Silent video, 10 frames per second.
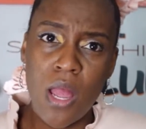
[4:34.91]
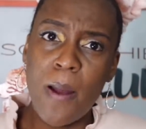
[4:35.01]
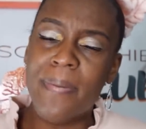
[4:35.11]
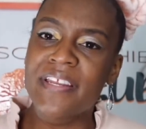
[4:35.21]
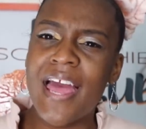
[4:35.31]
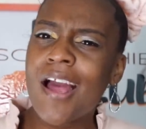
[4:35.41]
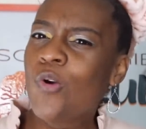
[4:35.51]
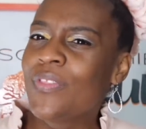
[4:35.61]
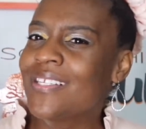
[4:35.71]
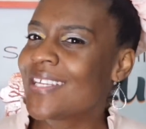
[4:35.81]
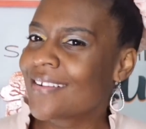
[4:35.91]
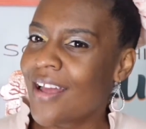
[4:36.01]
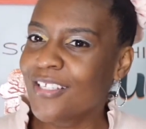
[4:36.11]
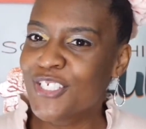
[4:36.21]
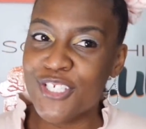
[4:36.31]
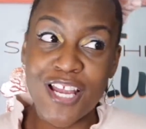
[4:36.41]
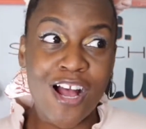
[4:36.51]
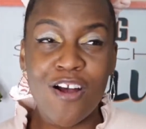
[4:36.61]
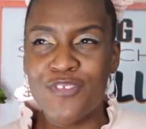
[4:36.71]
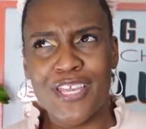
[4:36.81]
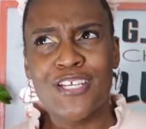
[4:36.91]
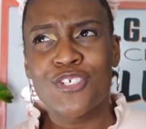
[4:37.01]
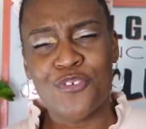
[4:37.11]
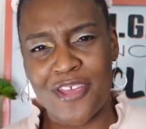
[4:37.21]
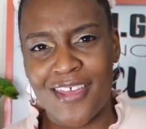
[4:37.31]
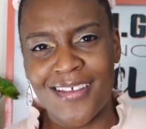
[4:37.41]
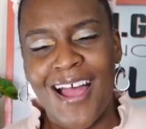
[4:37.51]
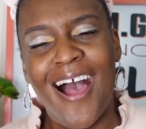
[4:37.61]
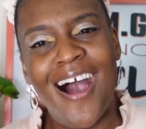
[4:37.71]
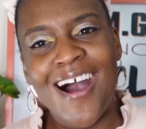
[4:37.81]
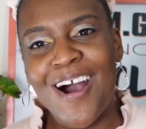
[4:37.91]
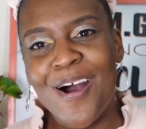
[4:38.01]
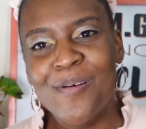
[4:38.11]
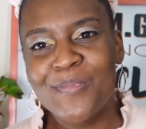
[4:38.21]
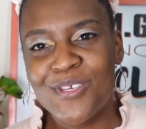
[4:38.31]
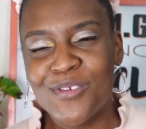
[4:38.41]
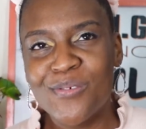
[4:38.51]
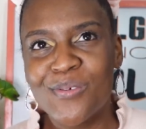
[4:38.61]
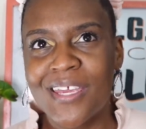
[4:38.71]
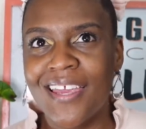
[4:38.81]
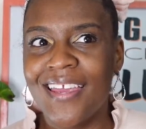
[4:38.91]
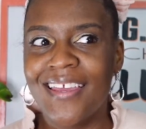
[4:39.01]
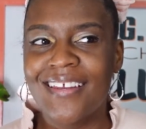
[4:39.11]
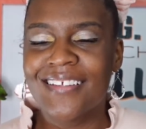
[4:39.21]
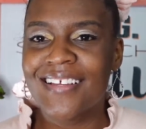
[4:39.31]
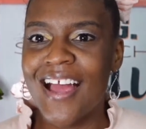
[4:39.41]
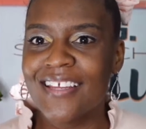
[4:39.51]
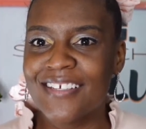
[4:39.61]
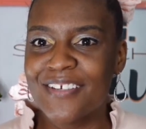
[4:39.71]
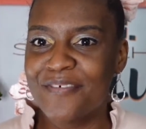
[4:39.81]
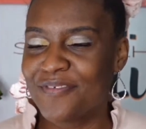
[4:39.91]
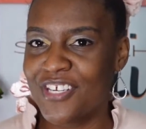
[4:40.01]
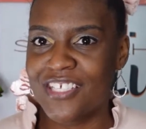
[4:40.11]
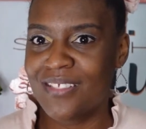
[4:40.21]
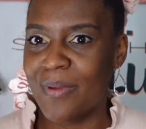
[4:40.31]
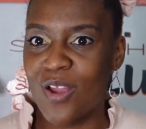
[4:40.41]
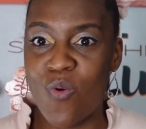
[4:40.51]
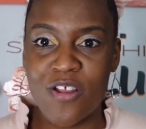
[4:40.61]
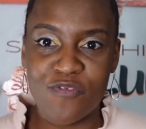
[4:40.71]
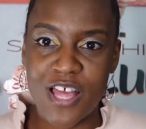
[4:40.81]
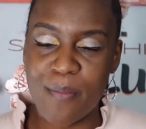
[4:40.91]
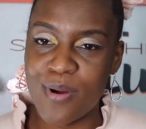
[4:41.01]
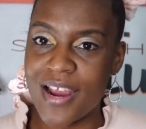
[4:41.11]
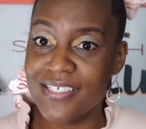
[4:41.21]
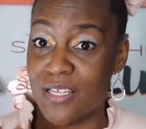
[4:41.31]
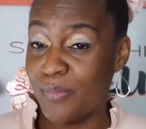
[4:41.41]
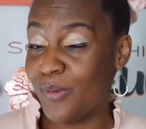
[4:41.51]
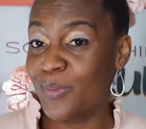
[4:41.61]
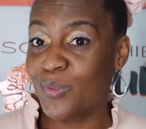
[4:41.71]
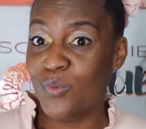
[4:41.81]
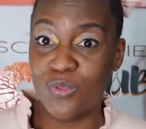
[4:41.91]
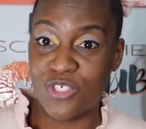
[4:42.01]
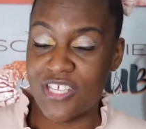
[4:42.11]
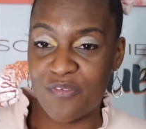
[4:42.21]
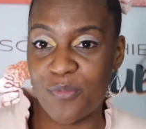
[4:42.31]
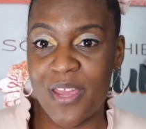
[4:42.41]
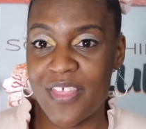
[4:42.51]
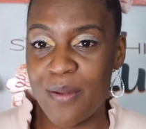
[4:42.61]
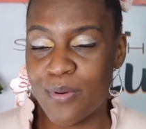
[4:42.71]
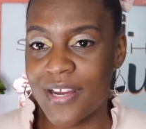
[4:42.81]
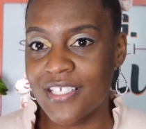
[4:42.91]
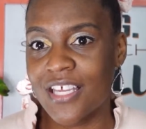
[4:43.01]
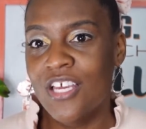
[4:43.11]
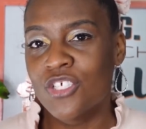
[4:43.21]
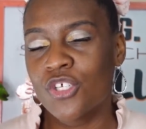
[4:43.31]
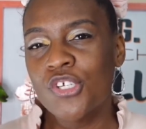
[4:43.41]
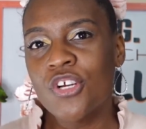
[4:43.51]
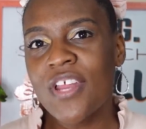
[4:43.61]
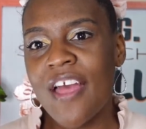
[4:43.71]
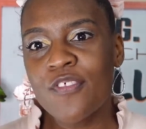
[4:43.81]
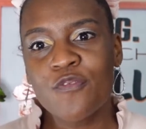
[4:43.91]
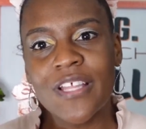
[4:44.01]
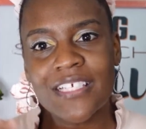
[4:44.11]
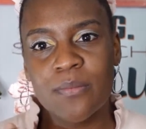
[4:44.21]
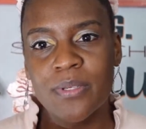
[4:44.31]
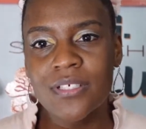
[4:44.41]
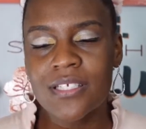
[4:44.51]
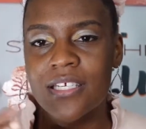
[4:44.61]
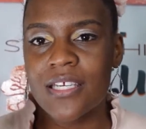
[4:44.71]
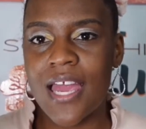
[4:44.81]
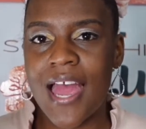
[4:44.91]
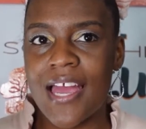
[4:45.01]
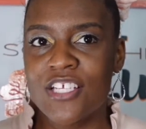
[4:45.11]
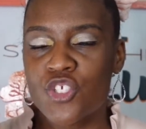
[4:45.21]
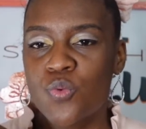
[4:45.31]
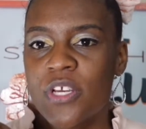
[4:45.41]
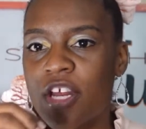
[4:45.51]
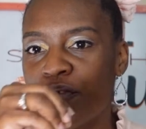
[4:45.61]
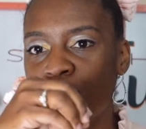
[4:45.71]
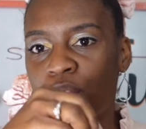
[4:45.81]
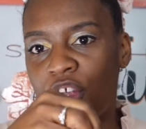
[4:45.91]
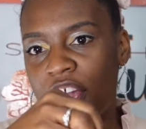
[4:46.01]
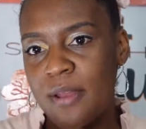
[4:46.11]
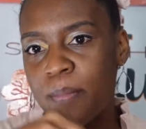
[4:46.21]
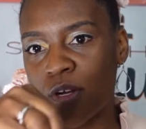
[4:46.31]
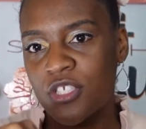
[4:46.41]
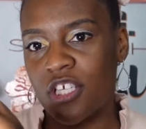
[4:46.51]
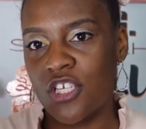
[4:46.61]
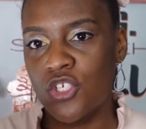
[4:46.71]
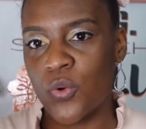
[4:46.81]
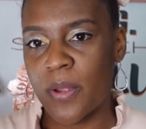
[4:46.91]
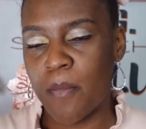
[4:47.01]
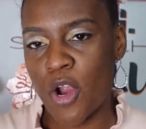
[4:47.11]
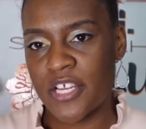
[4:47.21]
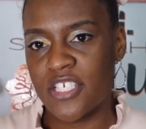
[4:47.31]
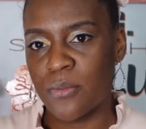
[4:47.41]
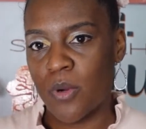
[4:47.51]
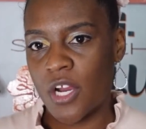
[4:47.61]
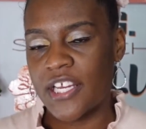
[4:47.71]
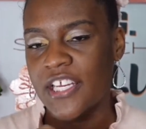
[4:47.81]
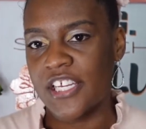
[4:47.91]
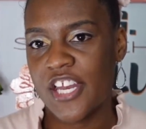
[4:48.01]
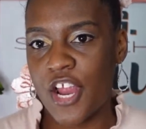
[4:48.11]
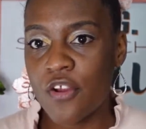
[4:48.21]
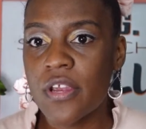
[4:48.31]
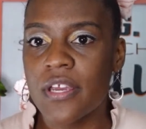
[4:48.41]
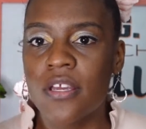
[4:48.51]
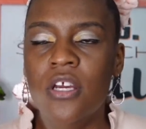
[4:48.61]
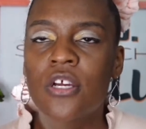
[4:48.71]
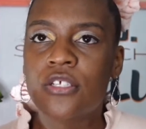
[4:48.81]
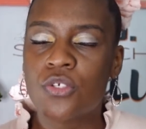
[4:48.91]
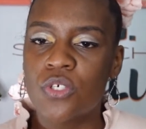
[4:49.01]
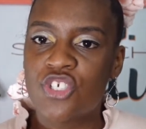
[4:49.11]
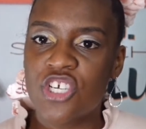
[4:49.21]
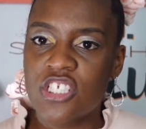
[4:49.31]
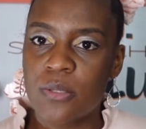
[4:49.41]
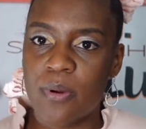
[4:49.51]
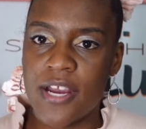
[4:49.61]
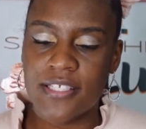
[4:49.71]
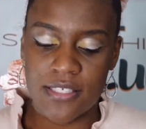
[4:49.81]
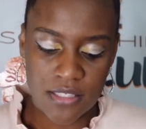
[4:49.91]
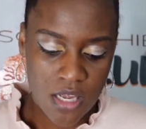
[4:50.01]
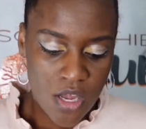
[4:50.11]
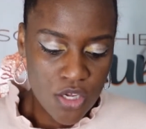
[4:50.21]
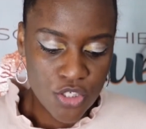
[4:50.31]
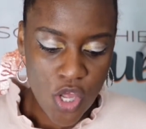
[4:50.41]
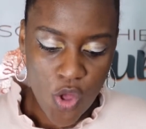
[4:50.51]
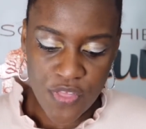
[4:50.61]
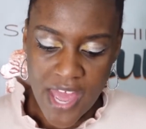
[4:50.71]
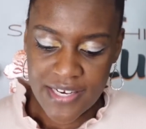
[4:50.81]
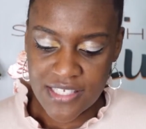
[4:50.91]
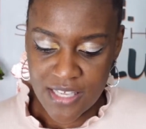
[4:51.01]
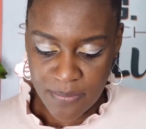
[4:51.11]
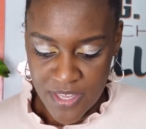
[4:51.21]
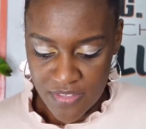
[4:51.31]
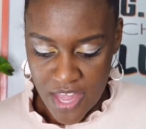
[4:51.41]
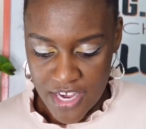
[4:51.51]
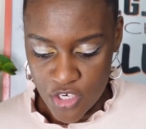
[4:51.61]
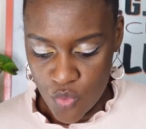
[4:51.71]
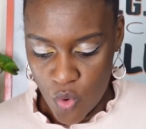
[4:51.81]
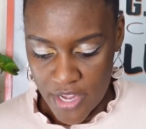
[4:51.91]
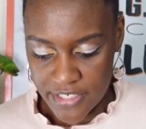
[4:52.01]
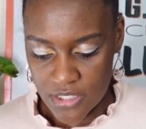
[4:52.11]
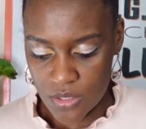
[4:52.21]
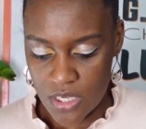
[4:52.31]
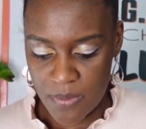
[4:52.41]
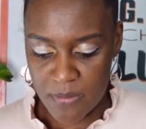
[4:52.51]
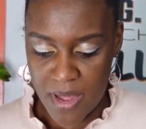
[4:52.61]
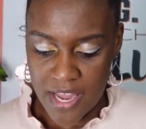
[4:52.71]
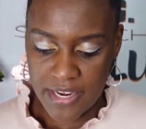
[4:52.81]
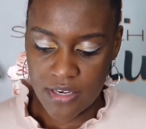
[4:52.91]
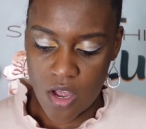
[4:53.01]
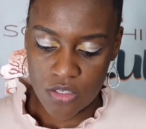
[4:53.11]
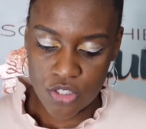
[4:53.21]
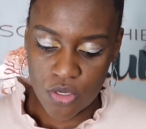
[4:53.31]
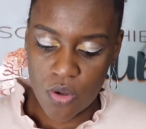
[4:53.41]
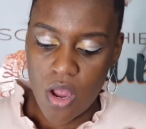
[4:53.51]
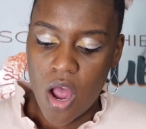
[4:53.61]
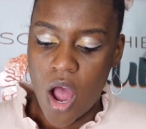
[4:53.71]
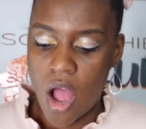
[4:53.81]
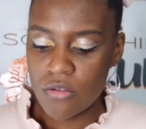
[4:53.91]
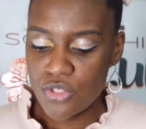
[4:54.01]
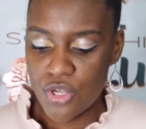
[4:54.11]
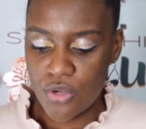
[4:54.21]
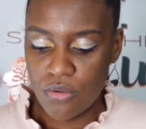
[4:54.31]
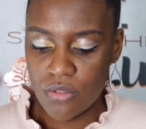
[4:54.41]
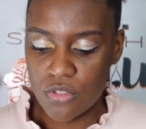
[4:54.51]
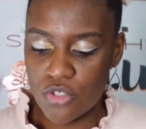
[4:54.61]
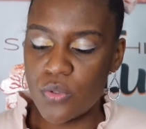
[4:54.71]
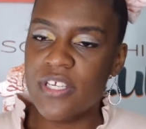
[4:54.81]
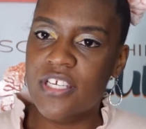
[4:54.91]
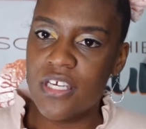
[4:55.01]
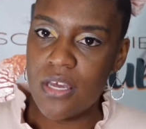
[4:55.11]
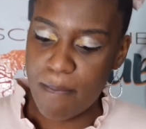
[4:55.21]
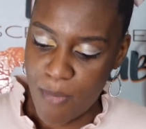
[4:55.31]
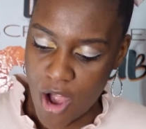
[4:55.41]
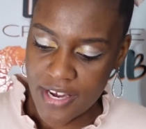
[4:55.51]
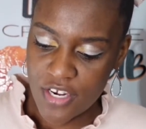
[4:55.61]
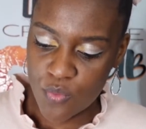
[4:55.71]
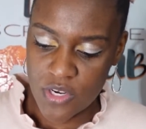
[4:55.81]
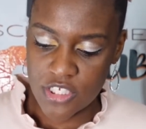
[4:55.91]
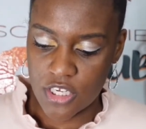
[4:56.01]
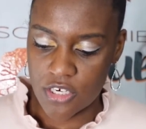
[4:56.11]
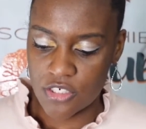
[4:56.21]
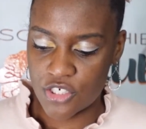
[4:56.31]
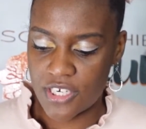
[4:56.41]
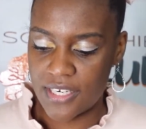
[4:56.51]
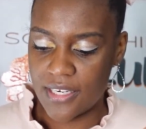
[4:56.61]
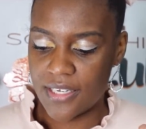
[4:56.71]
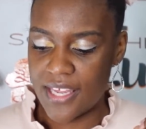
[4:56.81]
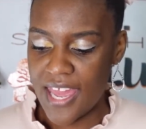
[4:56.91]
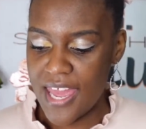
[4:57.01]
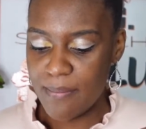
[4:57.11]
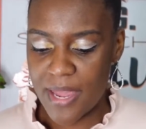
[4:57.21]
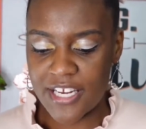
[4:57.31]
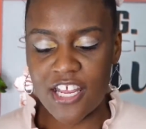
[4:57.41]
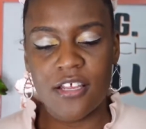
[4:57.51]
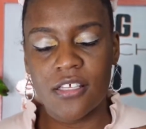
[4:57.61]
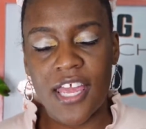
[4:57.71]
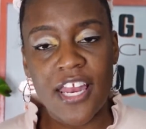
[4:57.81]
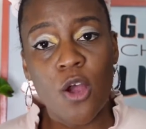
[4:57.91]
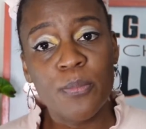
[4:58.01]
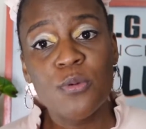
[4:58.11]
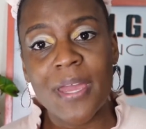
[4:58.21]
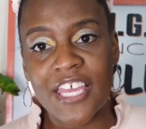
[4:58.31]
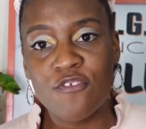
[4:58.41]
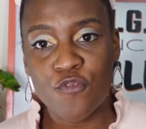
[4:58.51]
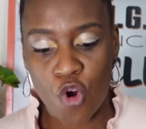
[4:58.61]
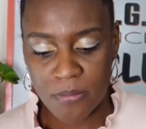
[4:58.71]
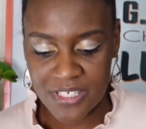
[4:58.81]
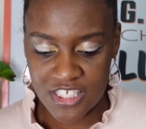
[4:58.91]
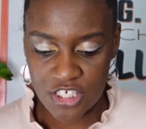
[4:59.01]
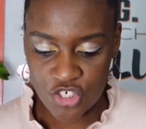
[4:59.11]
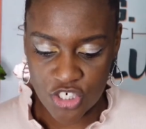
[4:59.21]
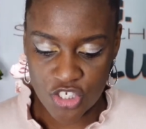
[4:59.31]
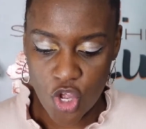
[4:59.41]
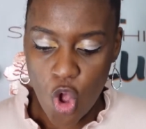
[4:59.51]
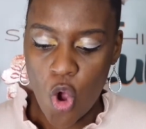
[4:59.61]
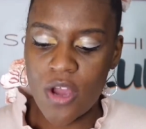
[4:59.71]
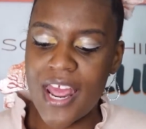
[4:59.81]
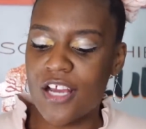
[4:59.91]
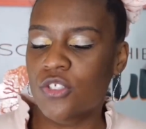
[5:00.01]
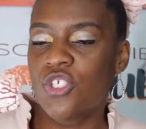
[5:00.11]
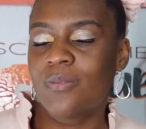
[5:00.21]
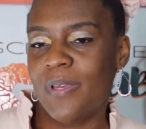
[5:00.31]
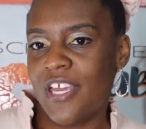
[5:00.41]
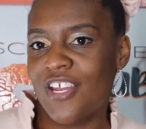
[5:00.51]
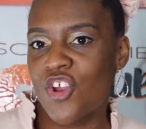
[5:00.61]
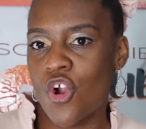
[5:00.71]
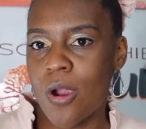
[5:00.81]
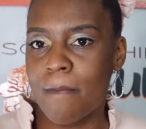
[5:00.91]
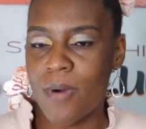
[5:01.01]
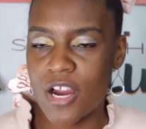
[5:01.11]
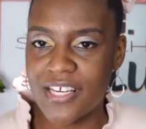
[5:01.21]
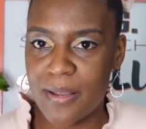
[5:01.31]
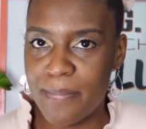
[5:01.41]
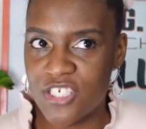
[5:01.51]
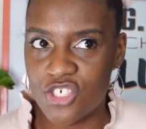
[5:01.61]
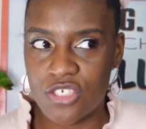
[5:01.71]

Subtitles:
But now with the technology of the internet, you can kind of just make one flat price and people will just have to pay that price. So you don't have the flexibility as you would if you were in person doing market to market in an area to adjust the prices. So that is something that you want to keep in mind also. Also, doing good market research can make can help you make informed decisions on how to spend your marketing budget.